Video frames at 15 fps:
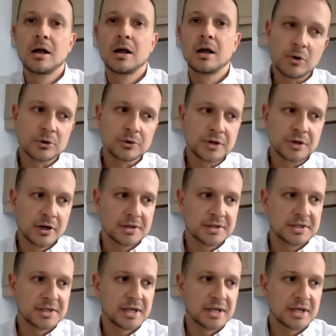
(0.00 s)
What the model
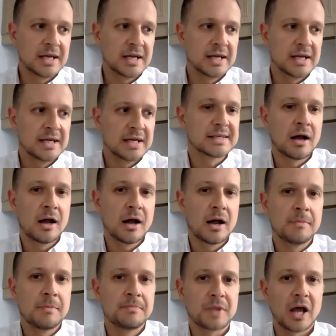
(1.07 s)
does is
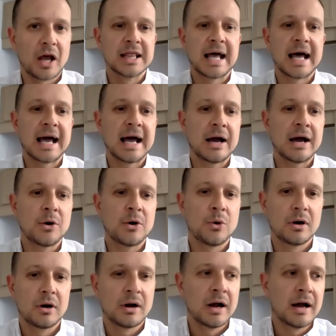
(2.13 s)

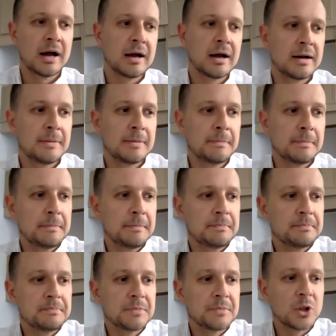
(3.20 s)
allow
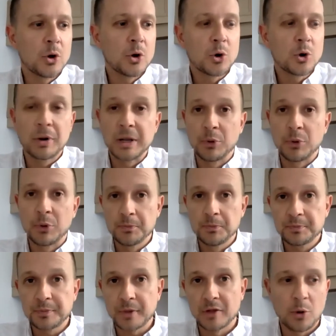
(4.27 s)
local
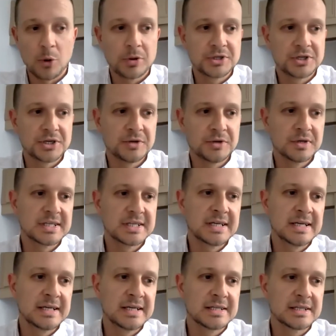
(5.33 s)
people the
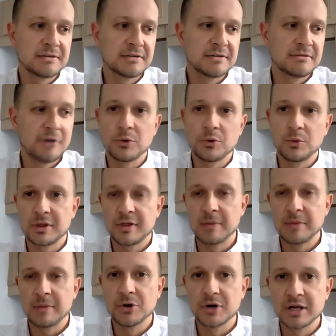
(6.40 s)
opportunity to vote
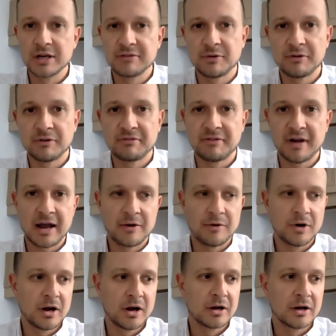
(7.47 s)
with their money for a
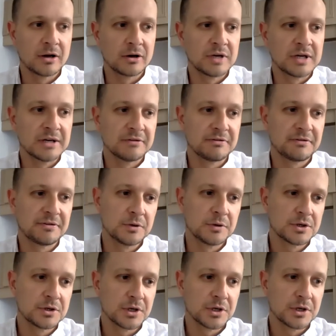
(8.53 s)
fairer and greener
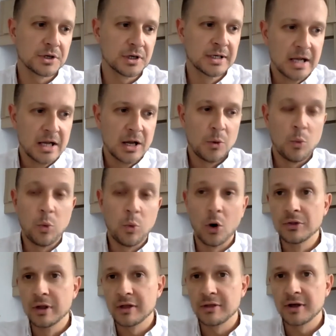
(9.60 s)
future,
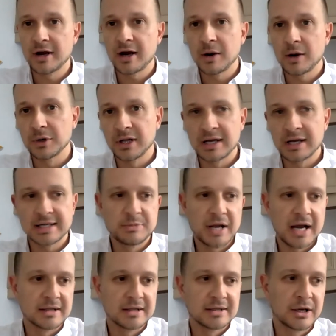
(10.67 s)
one that I would
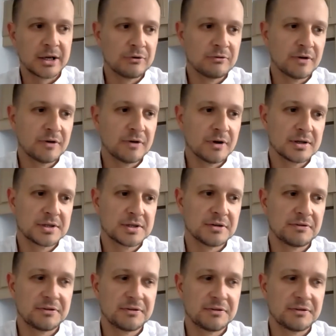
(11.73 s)
like to be handing over
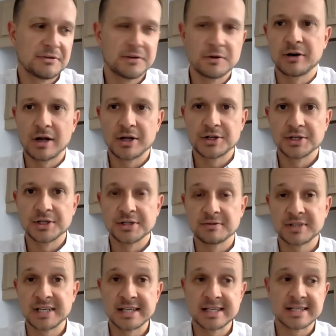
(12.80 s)
to future
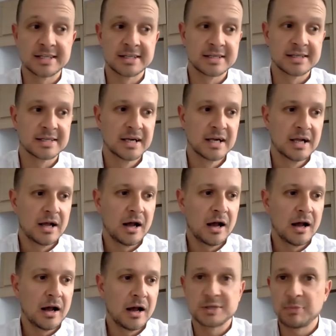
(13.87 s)
generations of citizens,
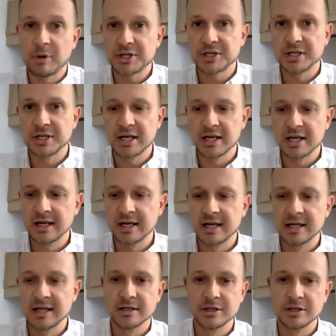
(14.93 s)
especially
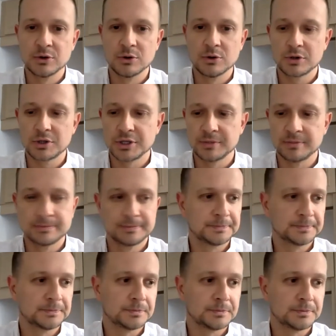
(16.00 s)
here in Yorkshire.